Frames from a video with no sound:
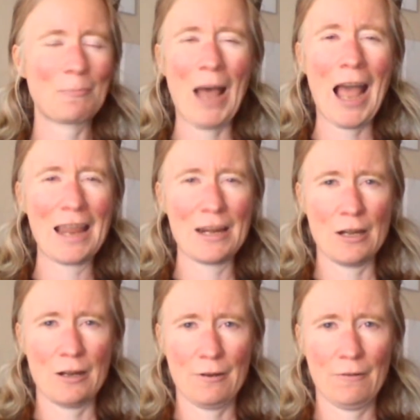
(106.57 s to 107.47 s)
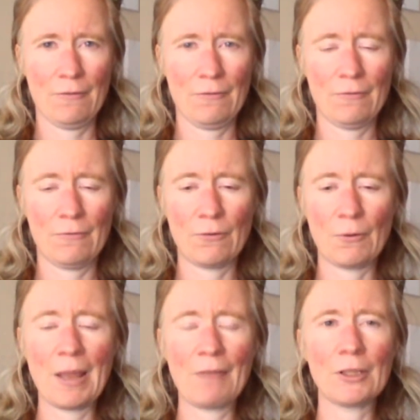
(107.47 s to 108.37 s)
pain
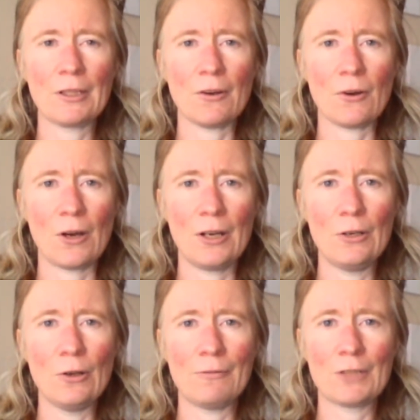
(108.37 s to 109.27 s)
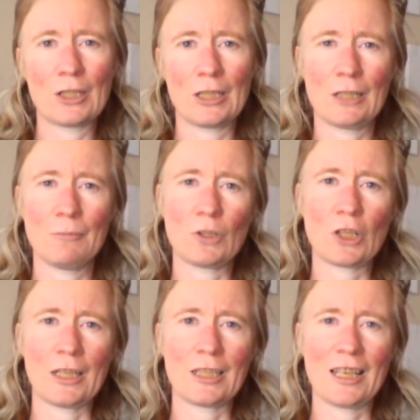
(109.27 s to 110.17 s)
from having your nervous system
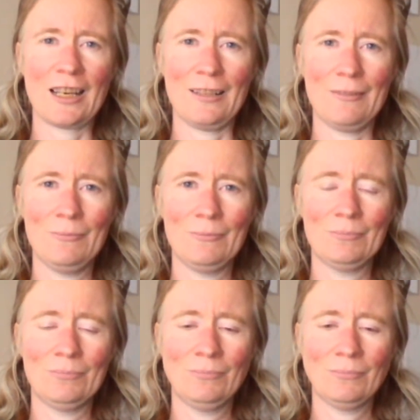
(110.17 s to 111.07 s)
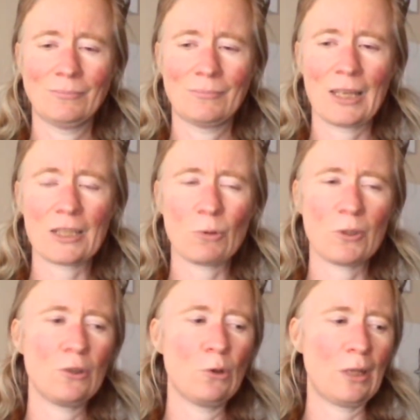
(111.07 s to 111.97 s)
shut down. That's
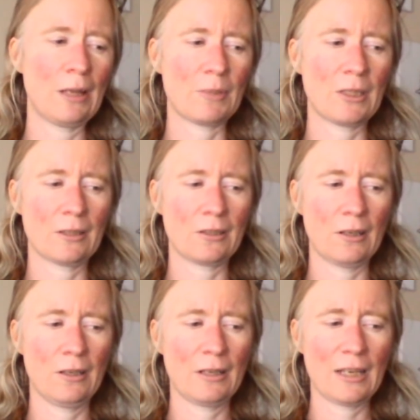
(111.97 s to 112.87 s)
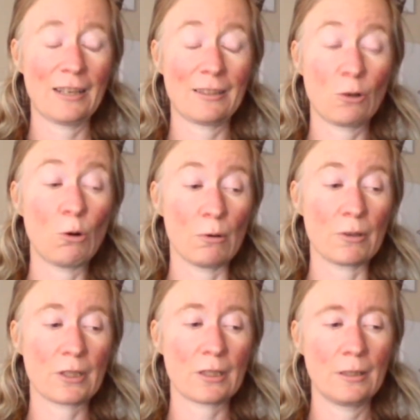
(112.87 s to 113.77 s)
what neuroleptics
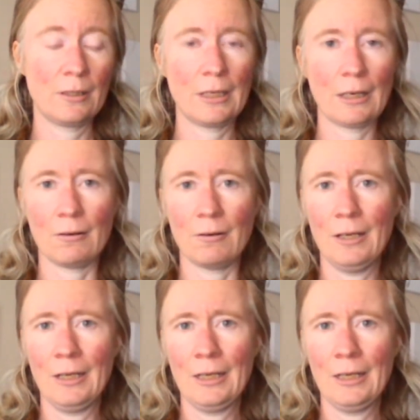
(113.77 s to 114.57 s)
cause. Now,